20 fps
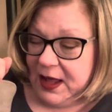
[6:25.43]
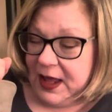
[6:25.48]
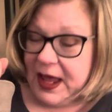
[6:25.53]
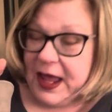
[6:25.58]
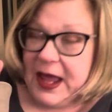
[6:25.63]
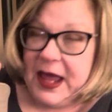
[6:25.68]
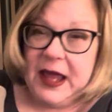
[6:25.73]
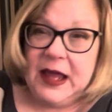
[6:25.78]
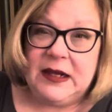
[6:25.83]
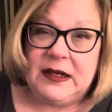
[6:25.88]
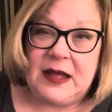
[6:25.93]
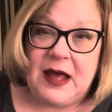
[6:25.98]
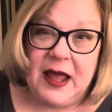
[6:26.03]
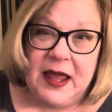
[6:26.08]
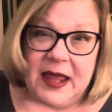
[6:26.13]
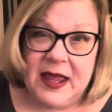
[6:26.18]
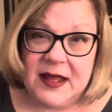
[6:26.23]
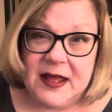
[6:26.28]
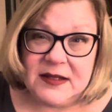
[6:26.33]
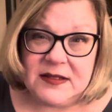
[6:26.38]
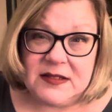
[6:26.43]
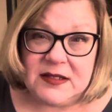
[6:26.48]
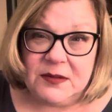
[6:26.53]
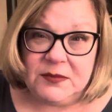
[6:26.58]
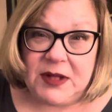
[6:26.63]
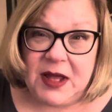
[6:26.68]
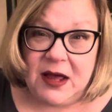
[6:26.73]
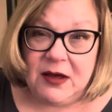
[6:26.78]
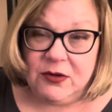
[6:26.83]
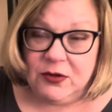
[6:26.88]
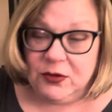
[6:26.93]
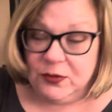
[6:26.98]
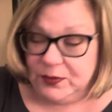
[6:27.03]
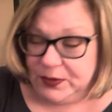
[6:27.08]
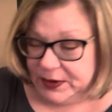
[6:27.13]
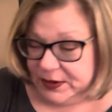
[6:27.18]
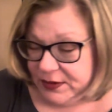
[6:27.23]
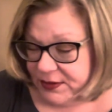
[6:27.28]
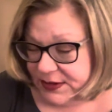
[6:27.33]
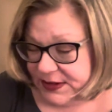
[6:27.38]
And I had some dollar
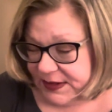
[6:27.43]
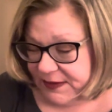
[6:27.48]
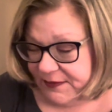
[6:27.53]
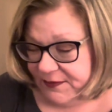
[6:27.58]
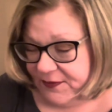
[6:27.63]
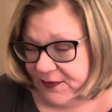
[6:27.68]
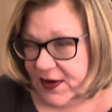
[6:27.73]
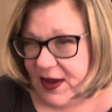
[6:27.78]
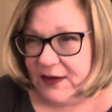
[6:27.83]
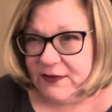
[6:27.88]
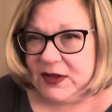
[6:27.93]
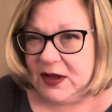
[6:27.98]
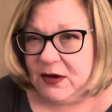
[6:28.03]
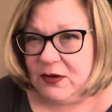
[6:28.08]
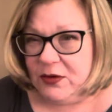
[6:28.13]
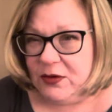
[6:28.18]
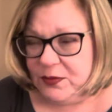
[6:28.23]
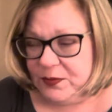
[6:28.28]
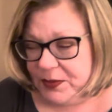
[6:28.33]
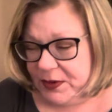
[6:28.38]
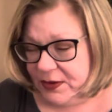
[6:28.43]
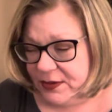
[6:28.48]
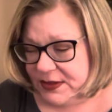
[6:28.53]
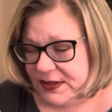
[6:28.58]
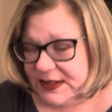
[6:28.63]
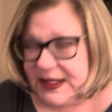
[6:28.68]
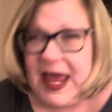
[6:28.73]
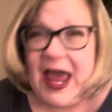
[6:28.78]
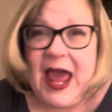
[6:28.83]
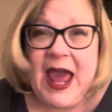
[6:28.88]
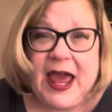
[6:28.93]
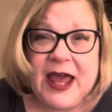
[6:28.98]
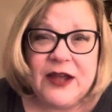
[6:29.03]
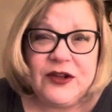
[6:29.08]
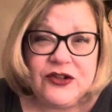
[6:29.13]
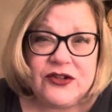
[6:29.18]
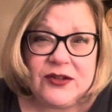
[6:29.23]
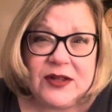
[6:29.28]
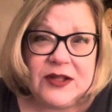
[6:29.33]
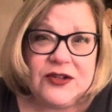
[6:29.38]
bills and $5 bills,
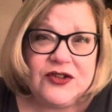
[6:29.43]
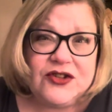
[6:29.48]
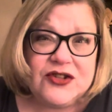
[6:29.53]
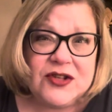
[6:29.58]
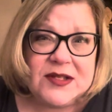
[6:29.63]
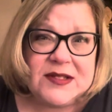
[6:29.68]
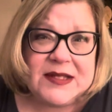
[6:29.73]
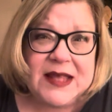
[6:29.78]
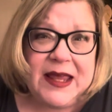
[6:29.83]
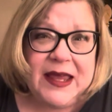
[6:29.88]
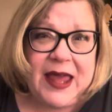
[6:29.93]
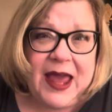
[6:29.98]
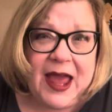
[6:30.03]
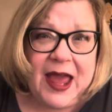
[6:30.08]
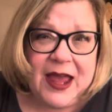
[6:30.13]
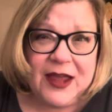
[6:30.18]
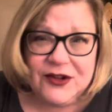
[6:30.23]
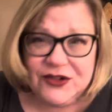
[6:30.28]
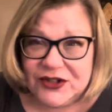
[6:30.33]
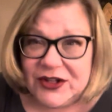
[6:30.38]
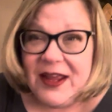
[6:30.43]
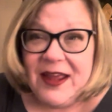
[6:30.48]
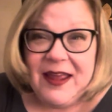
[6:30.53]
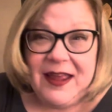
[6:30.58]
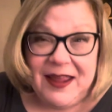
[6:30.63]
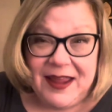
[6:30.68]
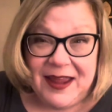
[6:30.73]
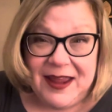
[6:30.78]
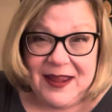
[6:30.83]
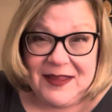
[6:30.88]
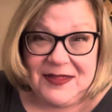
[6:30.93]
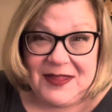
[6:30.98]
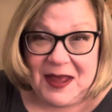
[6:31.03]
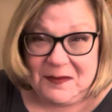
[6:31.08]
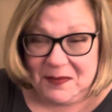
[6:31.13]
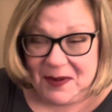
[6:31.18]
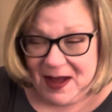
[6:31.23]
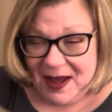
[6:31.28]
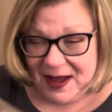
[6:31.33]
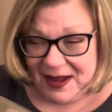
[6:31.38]
cash, let's just say cash, in
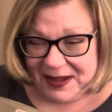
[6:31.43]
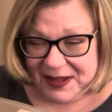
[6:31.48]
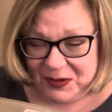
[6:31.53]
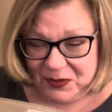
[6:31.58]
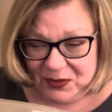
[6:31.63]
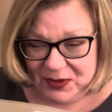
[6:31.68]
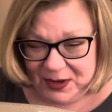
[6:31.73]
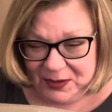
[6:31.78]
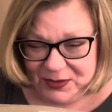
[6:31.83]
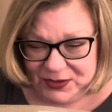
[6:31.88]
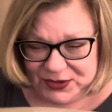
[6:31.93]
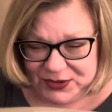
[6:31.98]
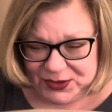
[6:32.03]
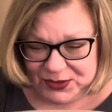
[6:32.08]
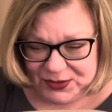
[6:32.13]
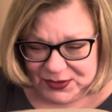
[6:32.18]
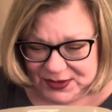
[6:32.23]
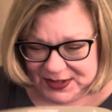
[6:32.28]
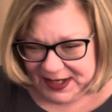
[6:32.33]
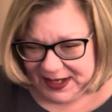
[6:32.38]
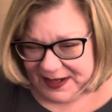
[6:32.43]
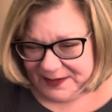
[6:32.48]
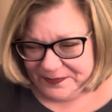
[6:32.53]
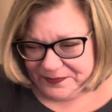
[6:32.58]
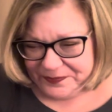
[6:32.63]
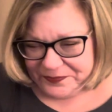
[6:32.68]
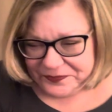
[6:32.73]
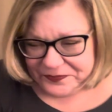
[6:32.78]
that pocket when I was using it.